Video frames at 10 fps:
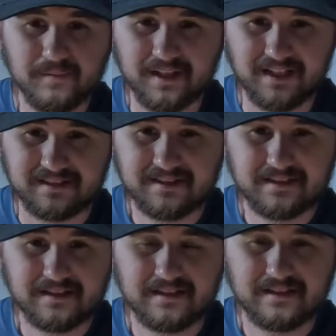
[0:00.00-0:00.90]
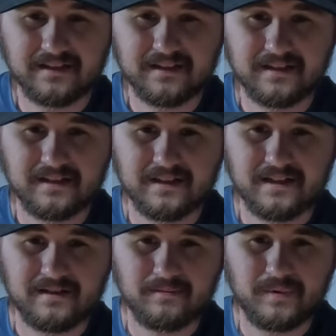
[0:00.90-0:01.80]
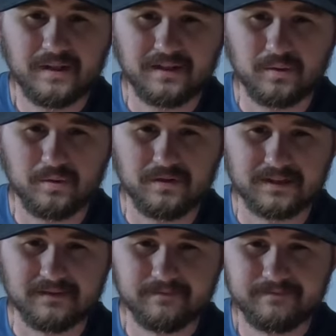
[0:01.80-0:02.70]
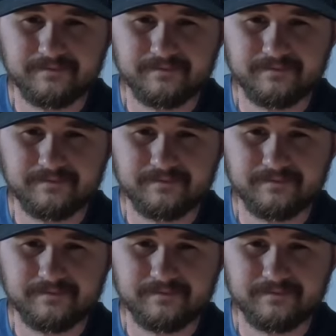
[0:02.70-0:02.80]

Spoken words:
but that's pretty cool looking.